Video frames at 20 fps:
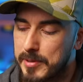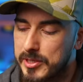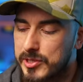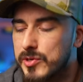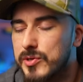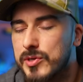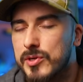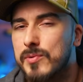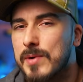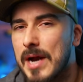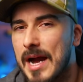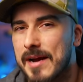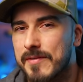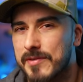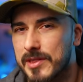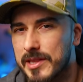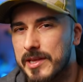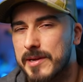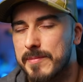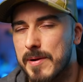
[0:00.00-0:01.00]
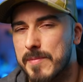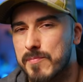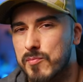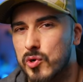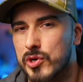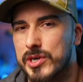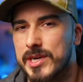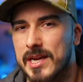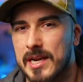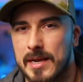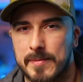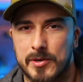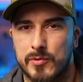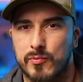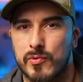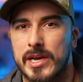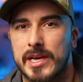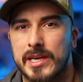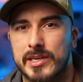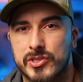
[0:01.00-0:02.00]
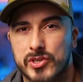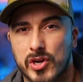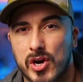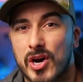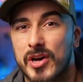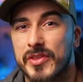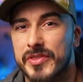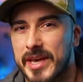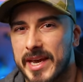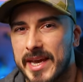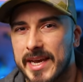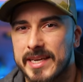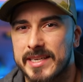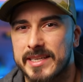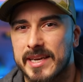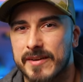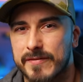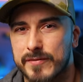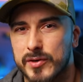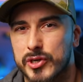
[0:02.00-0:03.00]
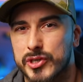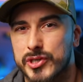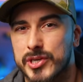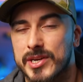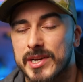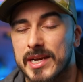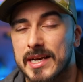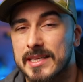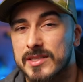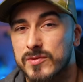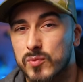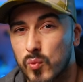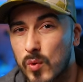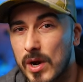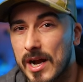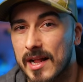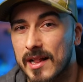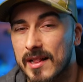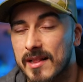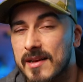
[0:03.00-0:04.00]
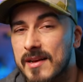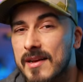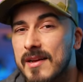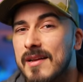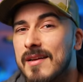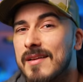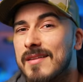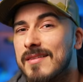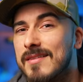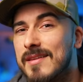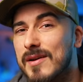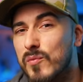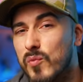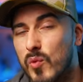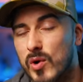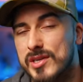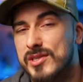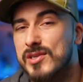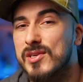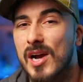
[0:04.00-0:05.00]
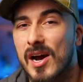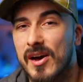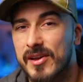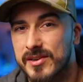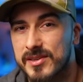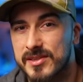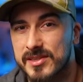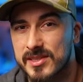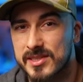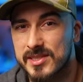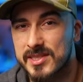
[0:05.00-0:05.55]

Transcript: but you do have a little bit more dynamic range on the 8K version as well than what you got on the